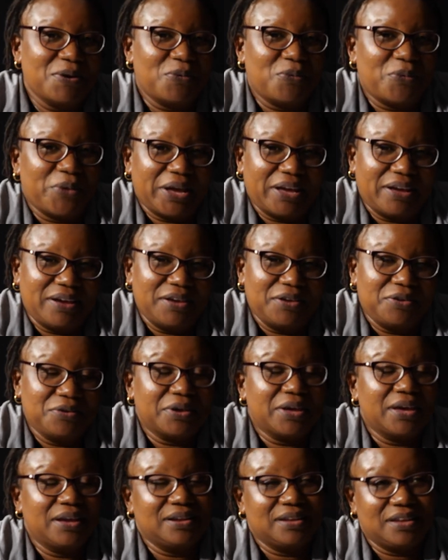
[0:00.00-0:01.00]
where you
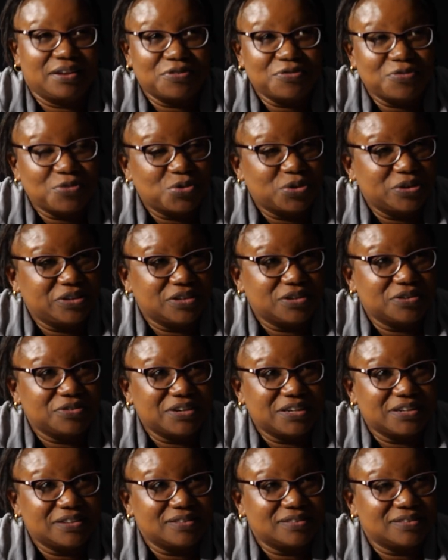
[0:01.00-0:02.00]
can get 4
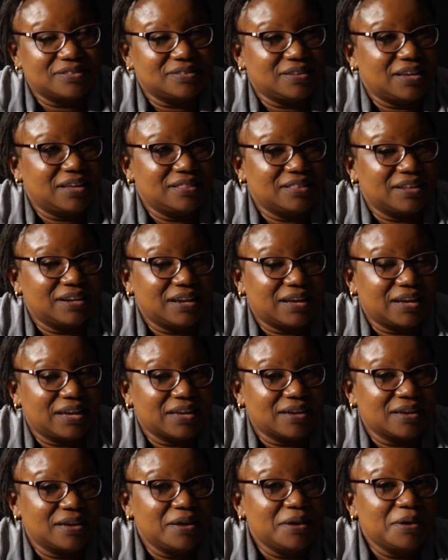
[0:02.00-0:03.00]
degrees and the
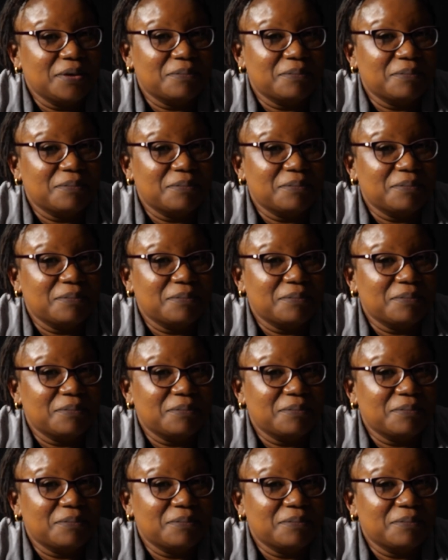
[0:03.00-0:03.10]
like,